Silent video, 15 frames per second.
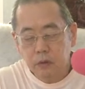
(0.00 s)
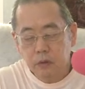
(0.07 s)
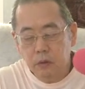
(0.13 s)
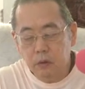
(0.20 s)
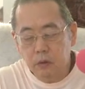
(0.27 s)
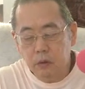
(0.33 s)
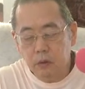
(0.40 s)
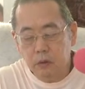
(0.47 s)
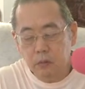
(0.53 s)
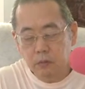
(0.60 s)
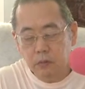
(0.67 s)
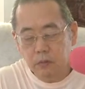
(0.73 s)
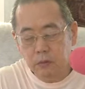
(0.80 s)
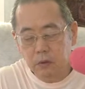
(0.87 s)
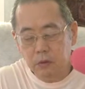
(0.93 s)
Om
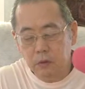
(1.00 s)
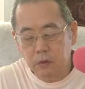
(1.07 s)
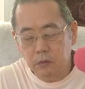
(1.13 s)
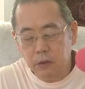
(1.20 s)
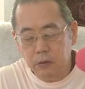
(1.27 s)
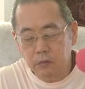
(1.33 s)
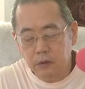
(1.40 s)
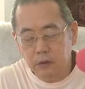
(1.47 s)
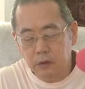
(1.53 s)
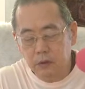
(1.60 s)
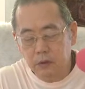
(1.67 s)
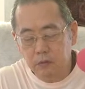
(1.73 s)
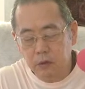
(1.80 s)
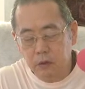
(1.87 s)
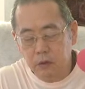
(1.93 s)
Namo
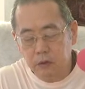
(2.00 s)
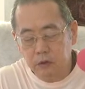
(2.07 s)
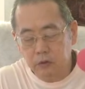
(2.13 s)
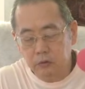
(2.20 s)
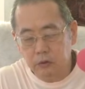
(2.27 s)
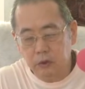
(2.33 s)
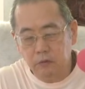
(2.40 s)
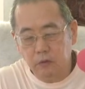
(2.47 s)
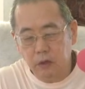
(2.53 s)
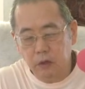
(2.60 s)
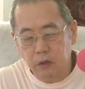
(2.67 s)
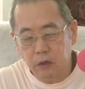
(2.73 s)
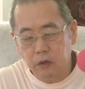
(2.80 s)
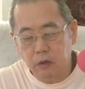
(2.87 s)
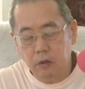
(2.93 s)
Bhagavate
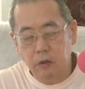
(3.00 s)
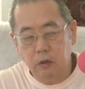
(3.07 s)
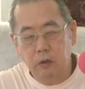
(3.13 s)
Vasudevaya.